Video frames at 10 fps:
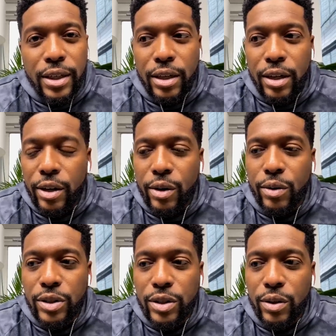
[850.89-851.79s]
Yeah. You
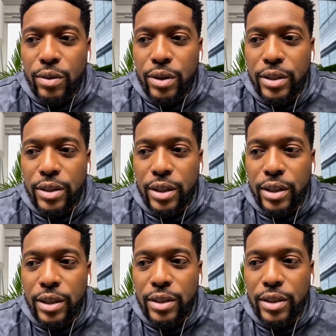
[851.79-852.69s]
know, so it's
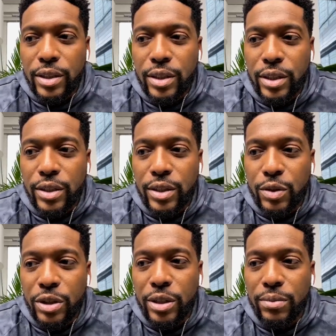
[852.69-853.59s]
a it's a it's a
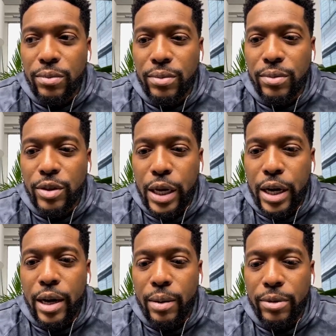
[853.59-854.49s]
dream
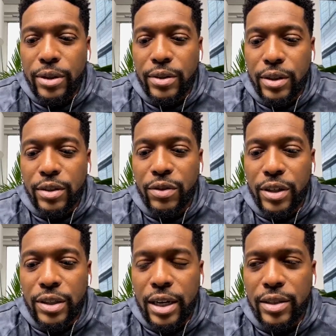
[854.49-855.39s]
job. It's it's
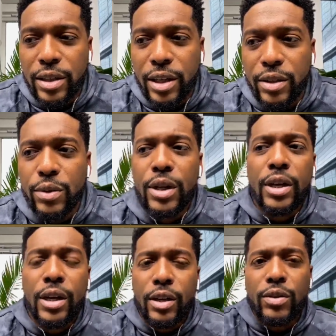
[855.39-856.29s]
fantastic, and you
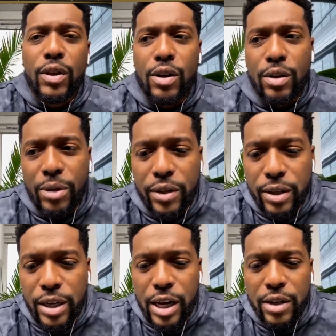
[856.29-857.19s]
and you talk
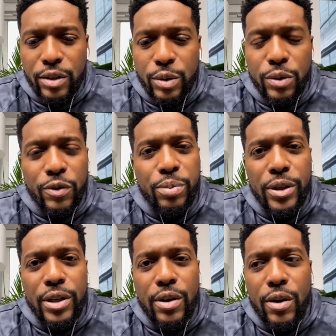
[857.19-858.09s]
about the doctors who have
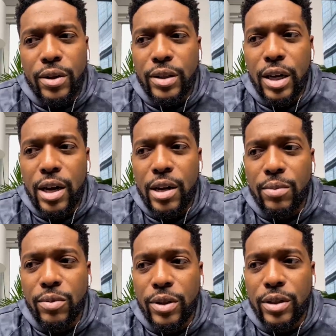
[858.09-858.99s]
put in all their
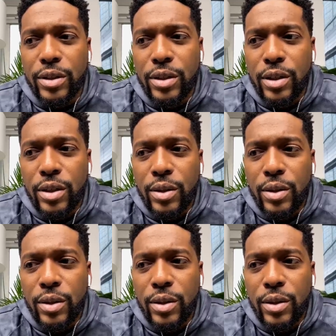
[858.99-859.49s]
time. What's